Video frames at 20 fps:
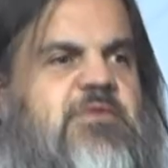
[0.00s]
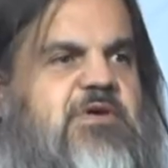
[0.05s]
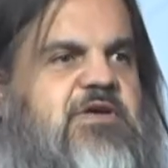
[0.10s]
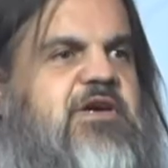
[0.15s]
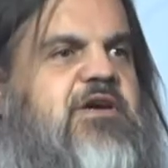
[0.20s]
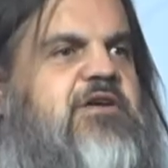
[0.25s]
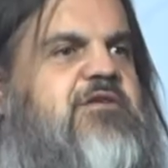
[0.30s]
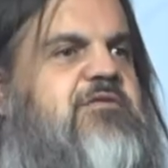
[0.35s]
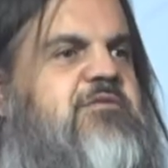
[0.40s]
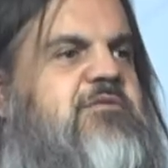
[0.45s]

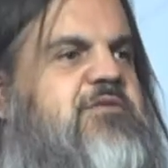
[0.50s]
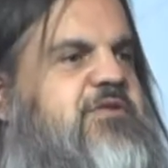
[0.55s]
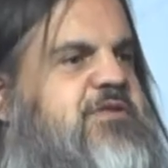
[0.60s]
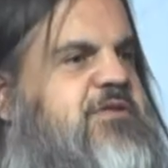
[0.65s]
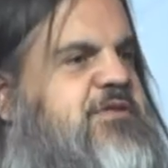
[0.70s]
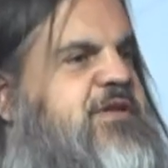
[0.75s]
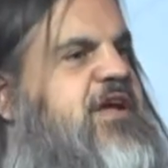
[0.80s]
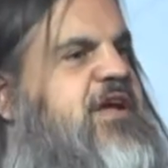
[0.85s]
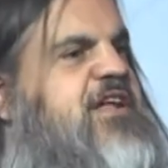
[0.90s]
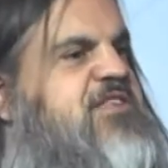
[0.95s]
Okay,
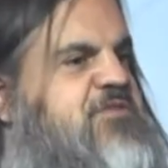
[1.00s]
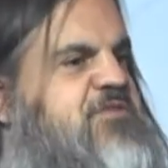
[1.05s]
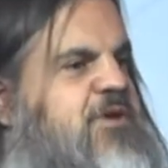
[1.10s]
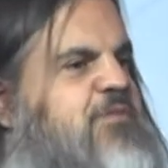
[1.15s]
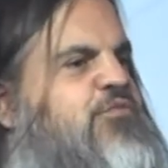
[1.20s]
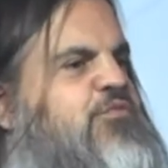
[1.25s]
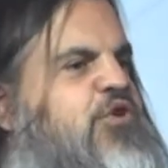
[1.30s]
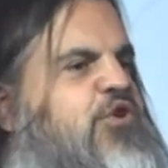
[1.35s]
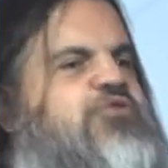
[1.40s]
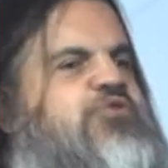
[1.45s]
so the hands
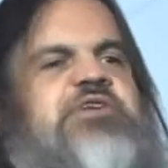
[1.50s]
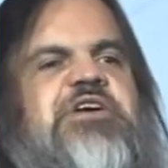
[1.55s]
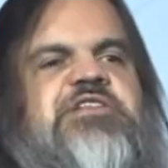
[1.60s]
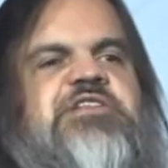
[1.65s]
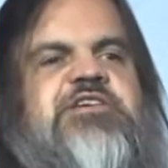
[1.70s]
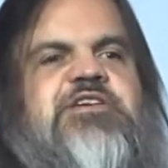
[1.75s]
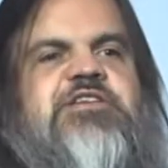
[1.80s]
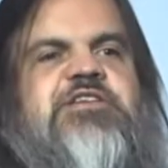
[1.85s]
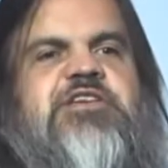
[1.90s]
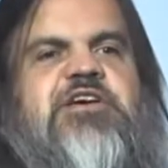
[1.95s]
went up more
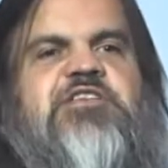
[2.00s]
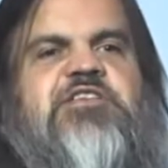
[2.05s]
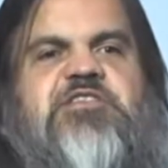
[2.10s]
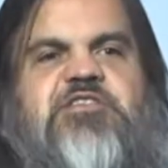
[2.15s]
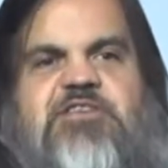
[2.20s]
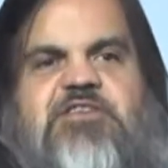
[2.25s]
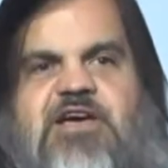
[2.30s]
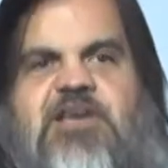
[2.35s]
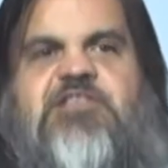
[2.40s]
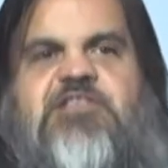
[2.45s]
quickly.
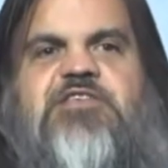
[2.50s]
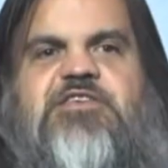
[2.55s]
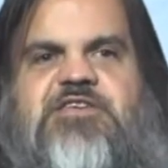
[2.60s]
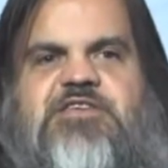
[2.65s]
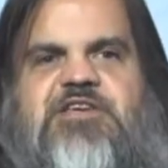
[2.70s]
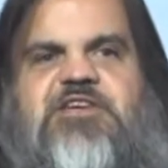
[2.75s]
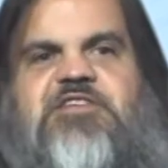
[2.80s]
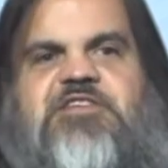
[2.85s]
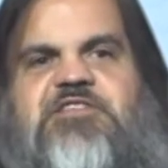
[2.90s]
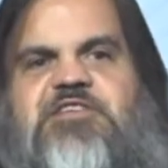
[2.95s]
This, yes,
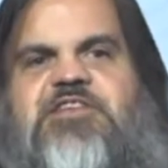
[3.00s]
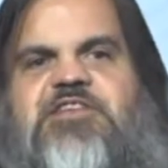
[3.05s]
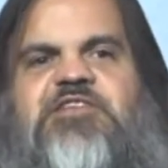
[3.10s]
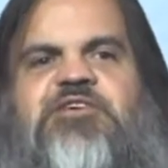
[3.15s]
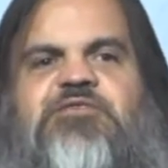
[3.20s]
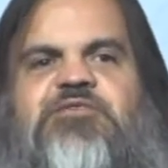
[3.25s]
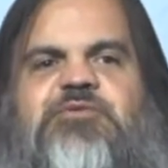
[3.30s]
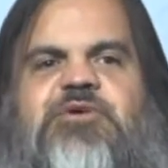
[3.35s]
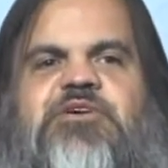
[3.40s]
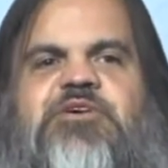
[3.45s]
kids,
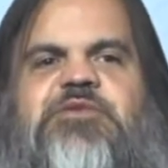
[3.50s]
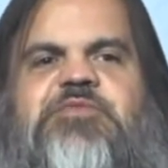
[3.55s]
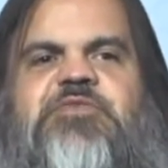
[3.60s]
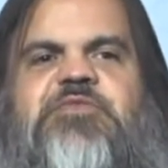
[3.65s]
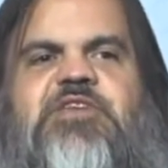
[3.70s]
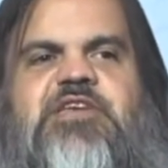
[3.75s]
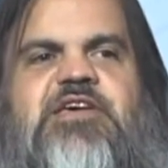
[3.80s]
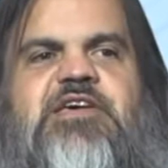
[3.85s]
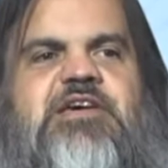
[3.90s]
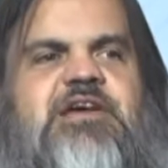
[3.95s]
hello, welcome.
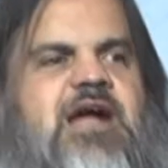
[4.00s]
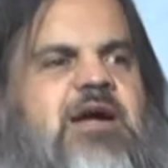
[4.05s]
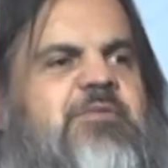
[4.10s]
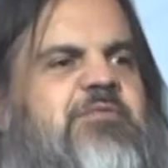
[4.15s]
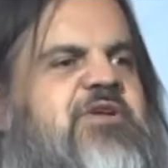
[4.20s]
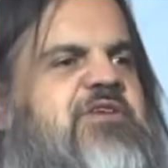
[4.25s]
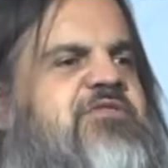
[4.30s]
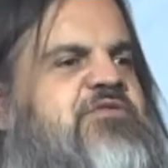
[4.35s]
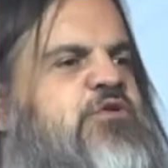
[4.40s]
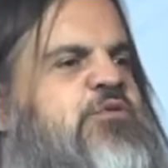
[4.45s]
How
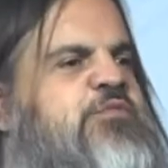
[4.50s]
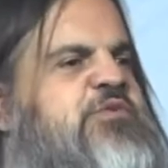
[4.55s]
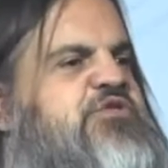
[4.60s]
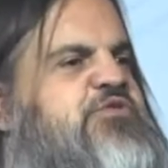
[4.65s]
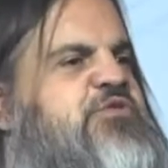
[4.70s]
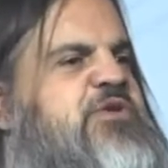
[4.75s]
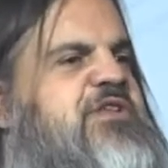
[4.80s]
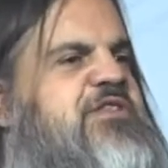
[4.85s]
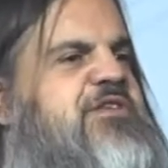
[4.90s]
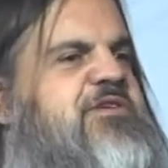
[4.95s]
many of you are
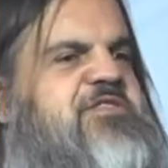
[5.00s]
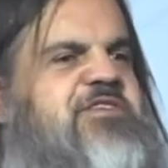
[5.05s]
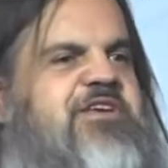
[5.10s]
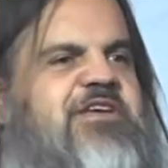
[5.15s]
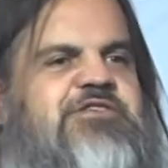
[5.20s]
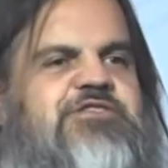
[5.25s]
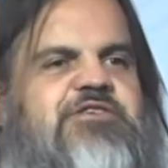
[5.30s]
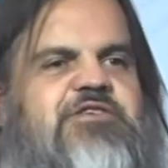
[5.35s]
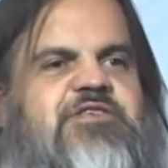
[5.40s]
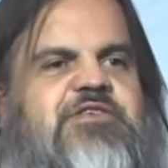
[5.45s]
between those
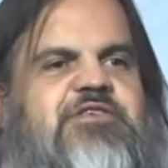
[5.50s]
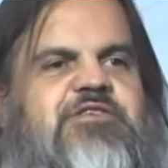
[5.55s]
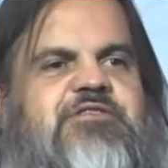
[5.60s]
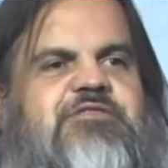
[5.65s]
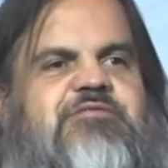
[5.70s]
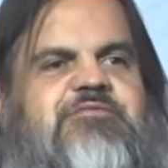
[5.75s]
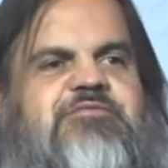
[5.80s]
ages?